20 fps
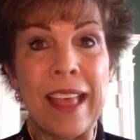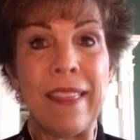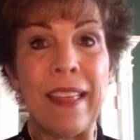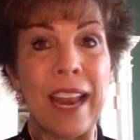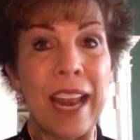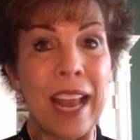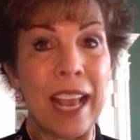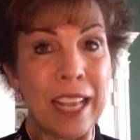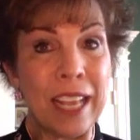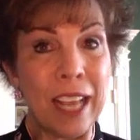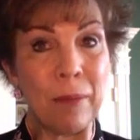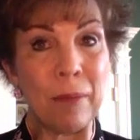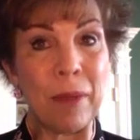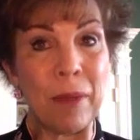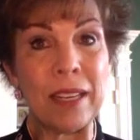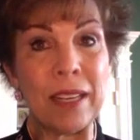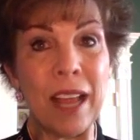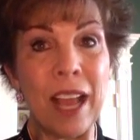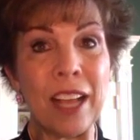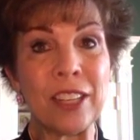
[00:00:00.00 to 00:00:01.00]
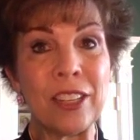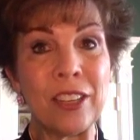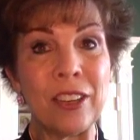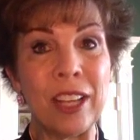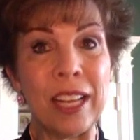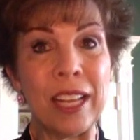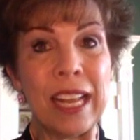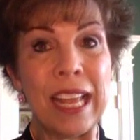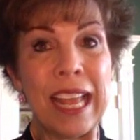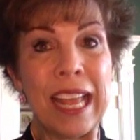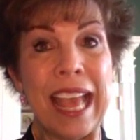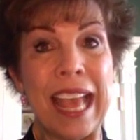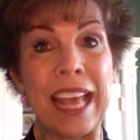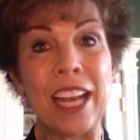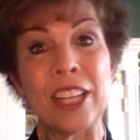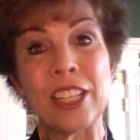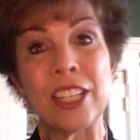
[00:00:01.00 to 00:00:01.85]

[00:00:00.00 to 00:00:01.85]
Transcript: And I got my doctorate, and